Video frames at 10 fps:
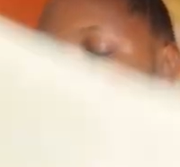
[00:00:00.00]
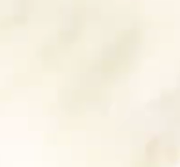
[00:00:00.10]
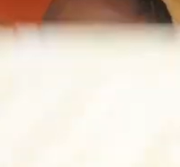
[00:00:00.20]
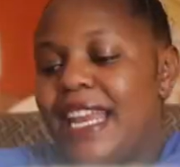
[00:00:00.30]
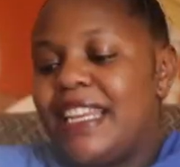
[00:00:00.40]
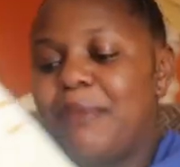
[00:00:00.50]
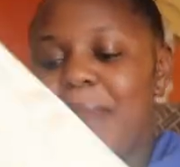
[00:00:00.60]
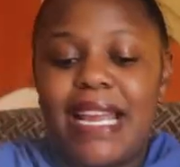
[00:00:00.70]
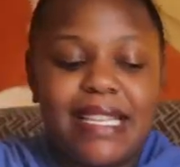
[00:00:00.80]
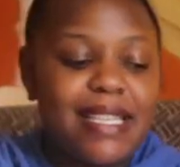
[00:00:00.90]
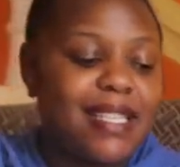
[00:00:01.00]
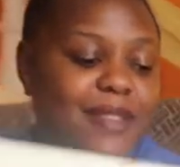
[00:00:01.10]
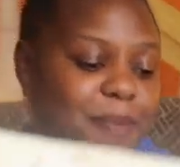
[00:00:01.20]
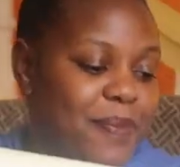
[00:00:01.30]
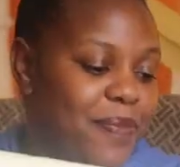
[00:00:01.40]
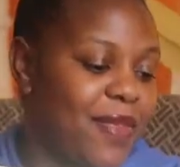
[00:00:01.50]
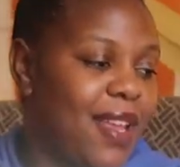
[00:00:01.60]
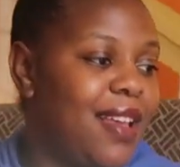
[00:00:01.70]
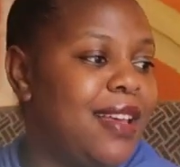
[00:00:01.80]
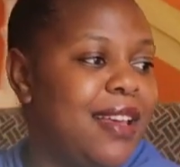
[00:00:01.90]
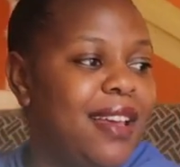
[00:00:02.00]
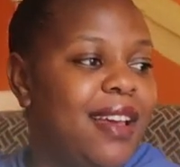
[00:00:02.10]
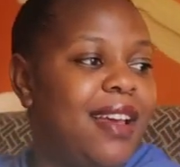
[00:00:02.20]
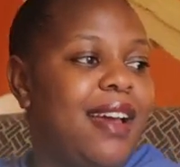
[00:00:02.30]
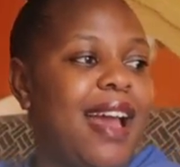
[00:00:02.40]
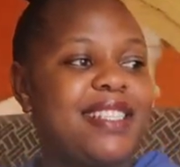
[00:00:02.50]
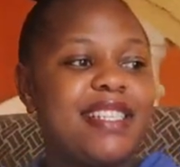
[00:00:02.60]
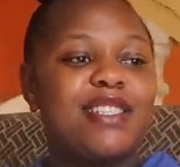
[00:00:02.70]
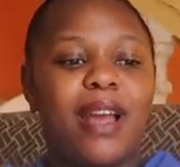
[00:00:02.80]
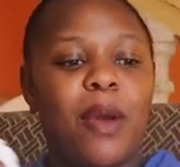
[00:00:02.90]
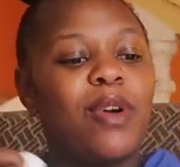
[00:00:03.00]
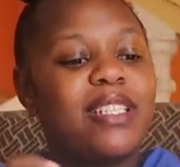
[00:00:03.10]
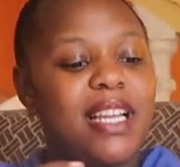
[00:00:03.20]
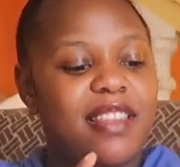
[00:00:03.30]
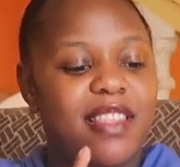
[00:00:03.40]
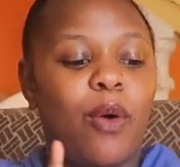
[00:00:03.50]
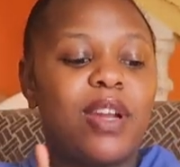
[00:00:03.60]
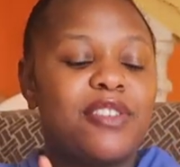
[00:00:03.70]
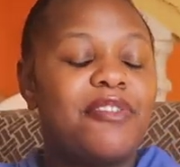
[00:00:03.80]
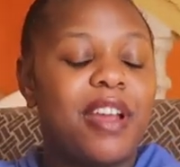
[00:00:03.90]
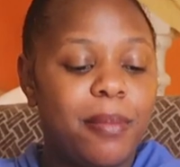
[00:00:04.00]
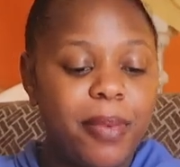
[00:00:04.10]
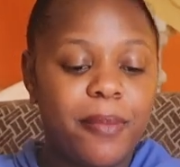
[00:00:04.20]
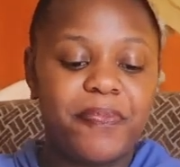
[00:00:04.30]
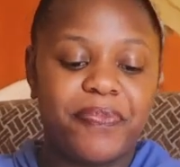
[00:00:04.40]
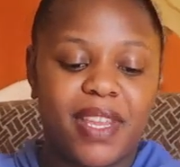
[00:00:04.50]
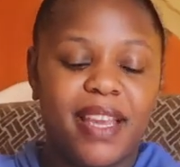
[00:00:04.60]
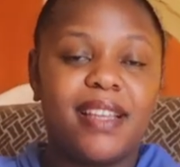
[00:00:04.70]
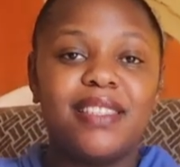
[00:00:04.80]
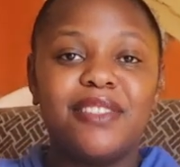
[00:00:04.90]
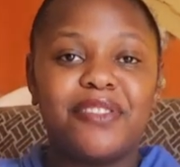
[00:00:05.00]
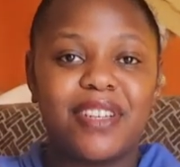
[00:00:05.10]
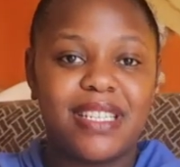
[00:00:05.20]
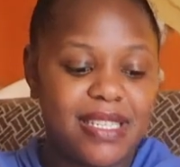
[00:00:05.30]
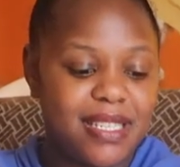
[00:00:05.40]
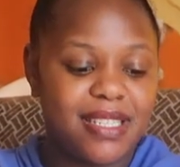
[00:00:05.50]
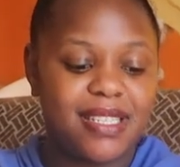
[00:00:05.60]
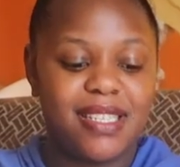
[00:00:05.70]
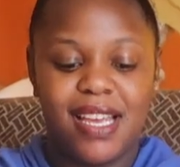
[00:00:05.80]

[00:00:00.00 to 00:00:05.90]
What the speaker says: what I had in mind, I wanted the white vibe and different